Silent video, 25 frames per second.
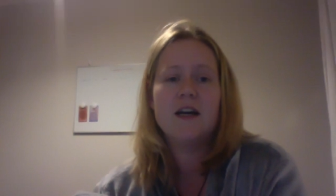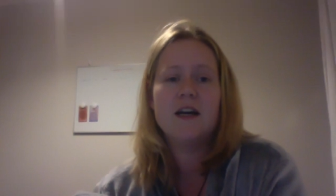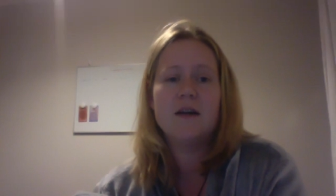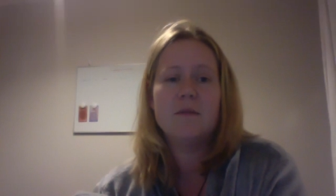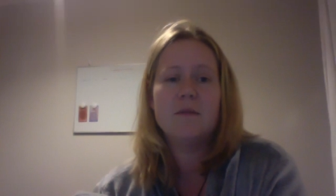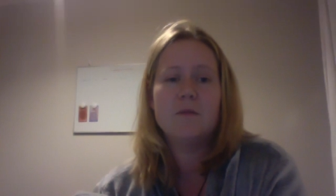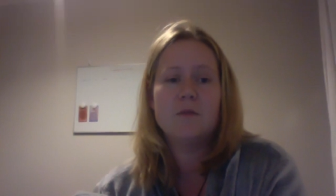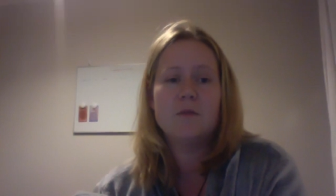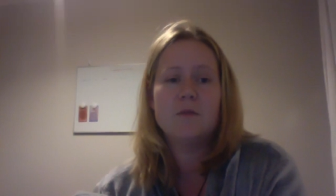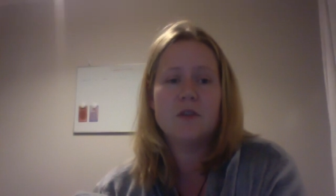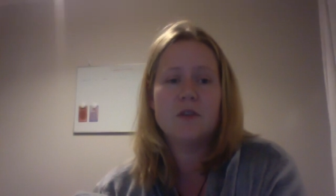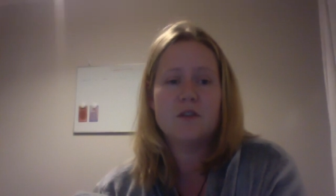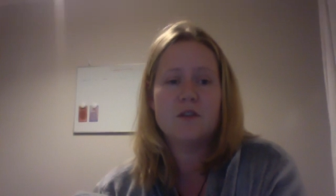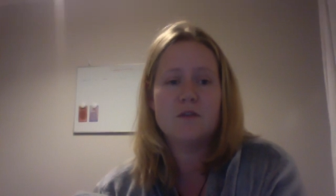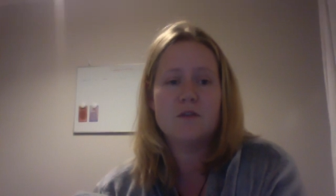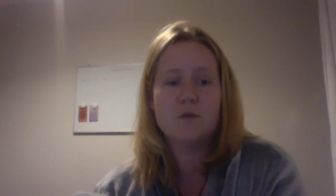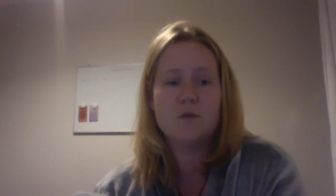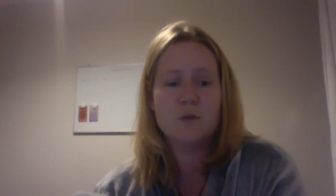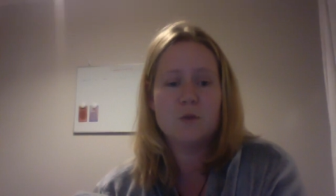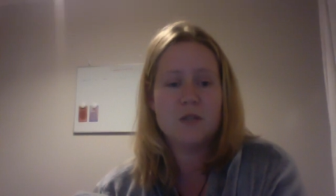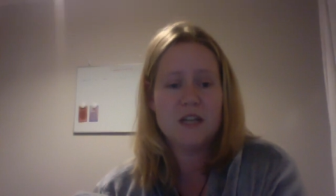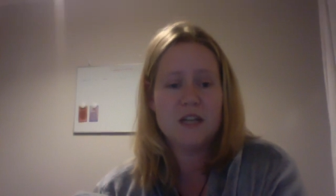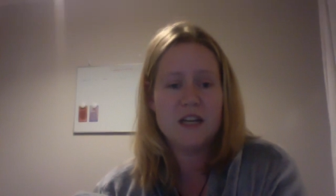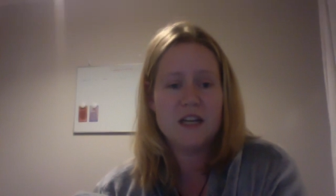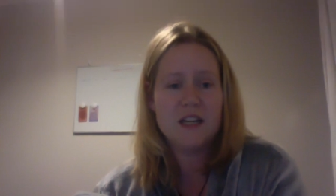Within 4
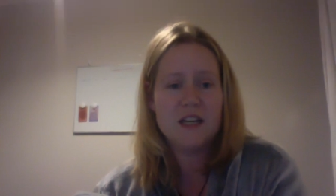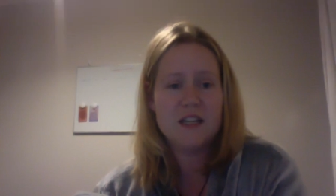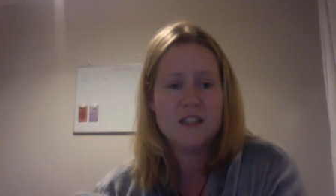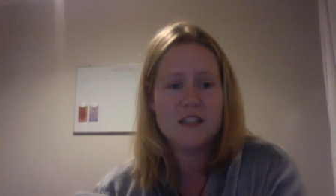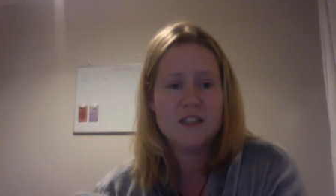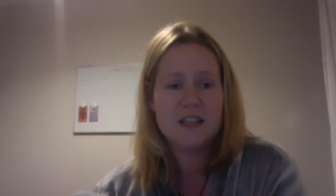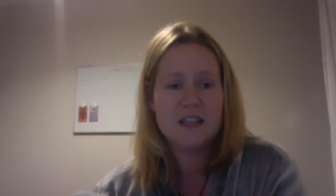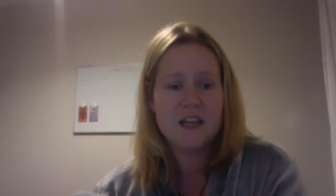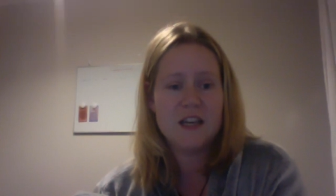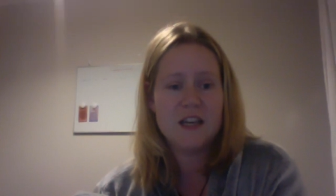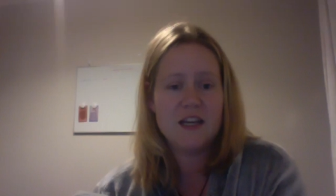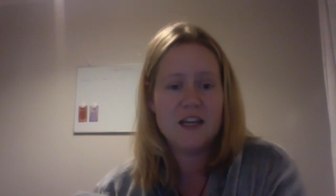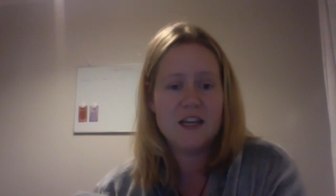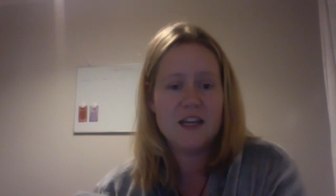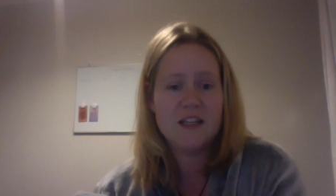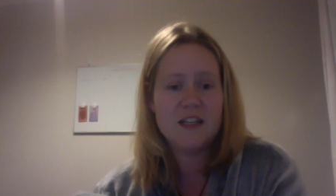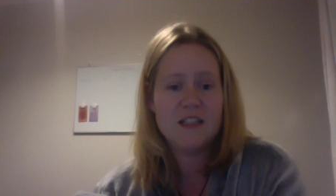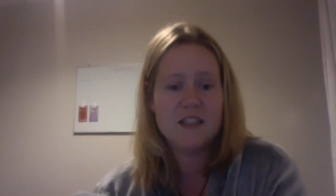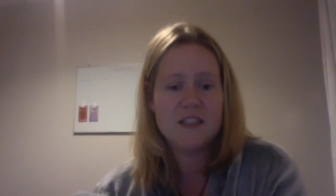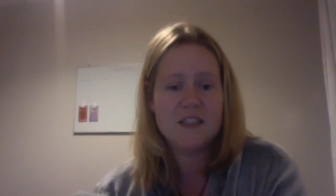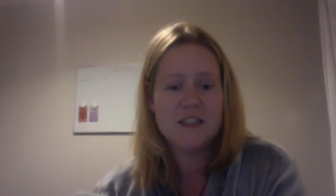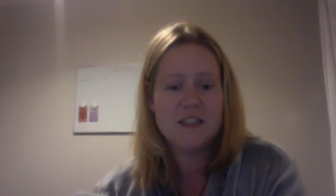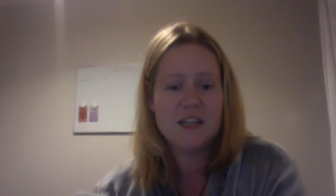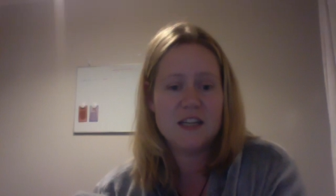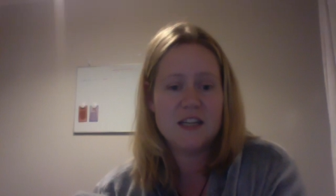days
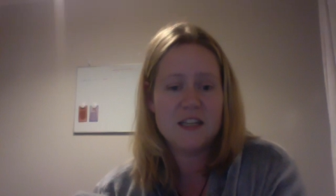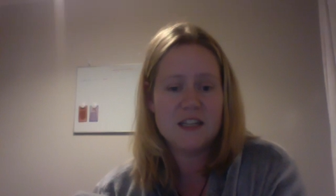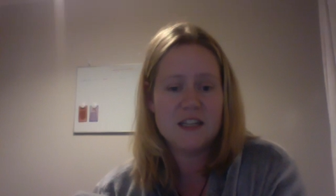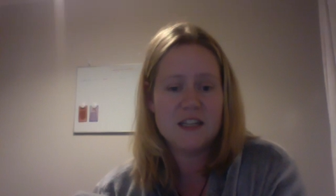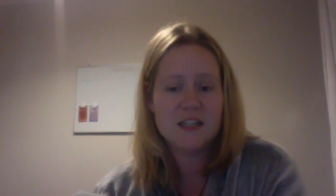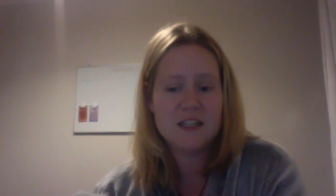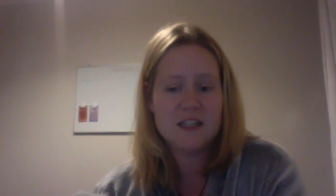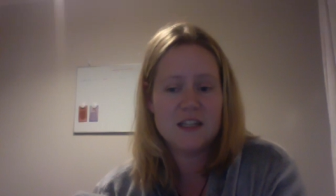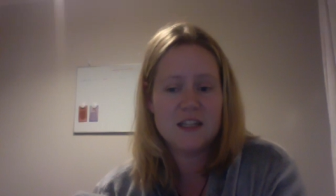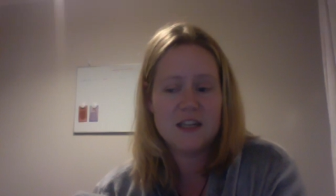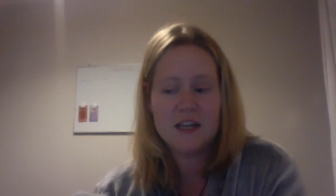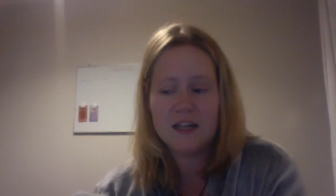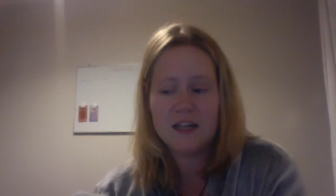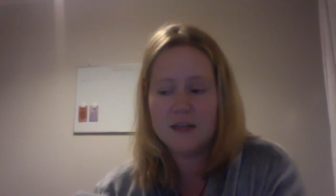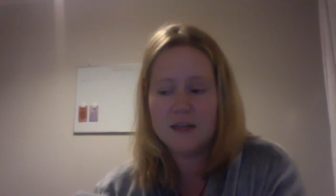and taking